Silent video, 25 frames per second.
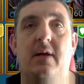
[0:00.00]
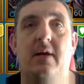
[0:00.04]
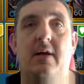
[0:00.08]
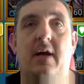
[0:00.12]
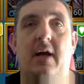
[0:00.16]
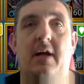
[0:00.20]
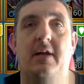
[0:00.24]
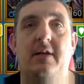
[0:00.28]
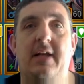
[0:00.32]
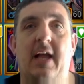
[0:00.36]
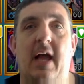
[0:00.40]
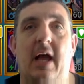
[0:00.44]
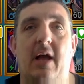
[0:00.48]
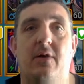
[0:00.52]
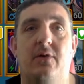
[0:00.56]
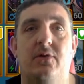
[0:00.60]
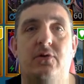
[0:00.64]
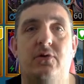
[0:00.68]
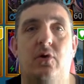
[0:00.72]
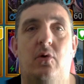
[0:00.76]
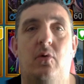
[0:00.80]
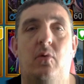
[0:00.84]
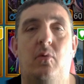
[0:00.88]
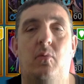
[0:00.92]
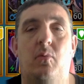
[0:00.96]
and yeah,
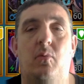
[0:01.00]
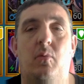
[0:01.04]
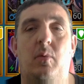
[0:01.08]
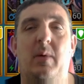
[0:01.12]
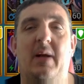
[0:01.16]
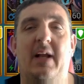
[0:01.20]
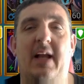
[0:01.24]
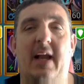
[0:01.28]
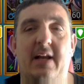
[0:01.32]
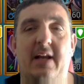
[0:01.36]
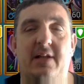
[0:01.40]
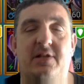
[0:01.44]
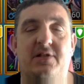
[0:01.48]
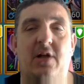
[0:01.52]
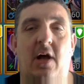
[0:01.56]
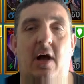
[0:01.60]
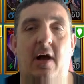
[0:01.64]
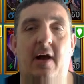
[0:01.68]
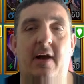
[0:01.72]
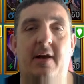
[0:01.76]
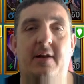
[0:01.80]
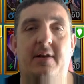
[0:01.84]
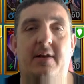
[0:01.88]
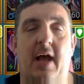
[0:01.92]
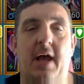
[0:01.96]
so we'll get it
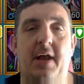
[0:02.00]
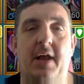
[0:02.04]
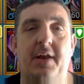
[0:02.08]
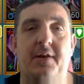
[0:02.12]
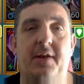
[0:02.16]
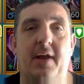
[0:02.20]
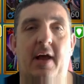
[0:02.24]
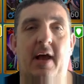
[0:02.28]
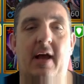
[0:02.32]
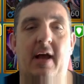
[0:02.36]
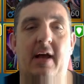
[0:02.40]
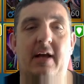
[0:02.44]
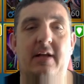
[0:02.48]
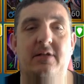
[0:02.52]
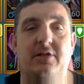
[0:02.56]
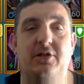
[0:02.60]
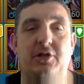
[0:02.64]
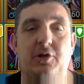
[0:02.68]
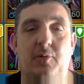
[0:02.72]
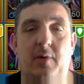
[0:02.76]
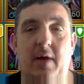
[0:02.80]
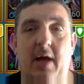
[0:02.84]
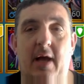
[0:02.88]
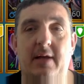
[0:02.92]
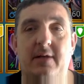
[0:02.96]
started, and I'll
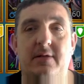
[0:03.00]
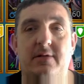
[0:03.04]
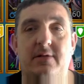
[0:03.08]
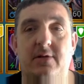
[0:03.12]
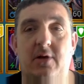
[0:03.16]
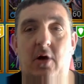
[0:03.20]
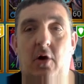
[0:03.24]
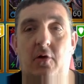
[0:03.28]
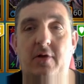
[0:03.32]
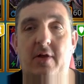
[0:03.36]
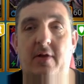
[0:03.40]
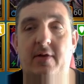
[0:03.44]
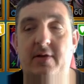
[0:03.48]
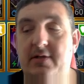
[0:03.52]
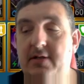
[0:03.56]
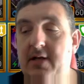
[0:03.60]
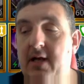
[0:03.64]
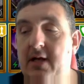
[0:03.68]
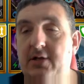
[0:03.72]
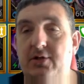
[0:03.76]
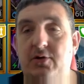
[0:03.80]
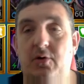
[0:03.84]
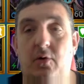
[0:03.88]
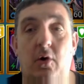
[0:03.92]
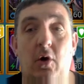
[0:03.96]
see you guys on the other
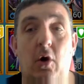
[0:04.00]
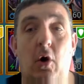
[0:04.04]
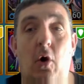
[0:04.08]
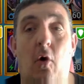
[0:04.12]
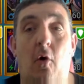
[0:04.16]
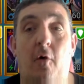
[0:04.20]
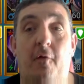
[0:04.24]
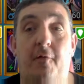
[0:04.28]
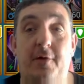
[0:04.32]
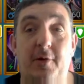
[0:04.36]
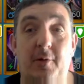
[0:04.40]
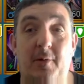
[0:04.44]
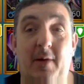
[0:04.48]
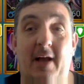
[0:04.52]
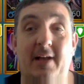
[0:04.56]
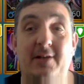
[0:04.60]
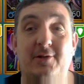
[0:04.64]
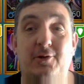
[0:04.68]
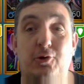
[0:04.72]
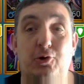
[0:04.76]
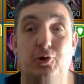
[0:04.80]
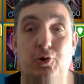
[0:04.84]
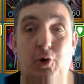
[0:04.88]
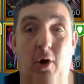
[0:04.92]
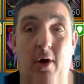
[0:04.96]
side. So hopefully you
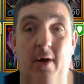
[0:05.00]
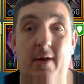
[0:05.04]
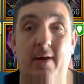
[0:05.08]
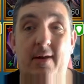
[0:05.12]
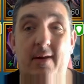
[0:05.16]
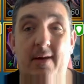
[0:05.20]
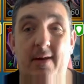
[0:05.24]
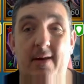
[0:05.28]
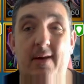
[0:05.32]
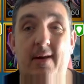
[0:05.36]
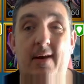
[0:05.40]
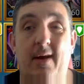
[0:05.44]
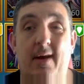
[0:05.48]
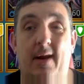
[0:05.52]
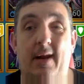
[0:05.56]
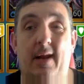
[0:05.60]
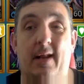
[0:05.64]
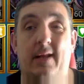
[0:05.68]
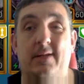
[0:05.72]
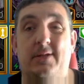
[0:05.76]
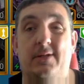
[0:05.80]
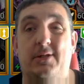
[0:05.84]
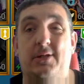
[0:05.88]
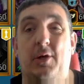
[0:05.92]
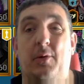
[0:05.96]
guys enjoy.
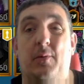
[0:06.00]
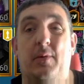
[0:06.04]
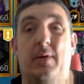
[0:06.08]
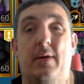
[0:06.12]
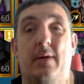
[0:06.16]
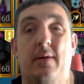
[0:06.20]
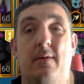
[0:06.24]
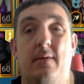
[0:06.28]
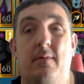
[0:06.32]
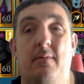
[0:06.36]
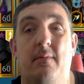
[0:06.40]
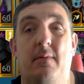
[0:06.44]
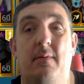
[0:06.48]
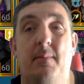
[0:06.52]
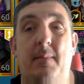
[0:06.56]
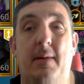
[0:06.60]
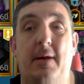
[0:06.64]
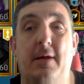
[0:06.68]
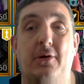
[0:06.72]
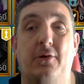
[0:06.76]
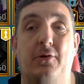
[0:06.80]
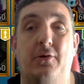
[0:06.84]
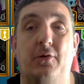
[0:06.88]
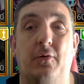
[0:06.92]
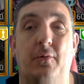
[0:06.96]
I'll see you in a
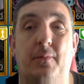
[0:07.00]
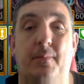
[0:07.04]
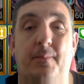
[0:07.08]
minute or two.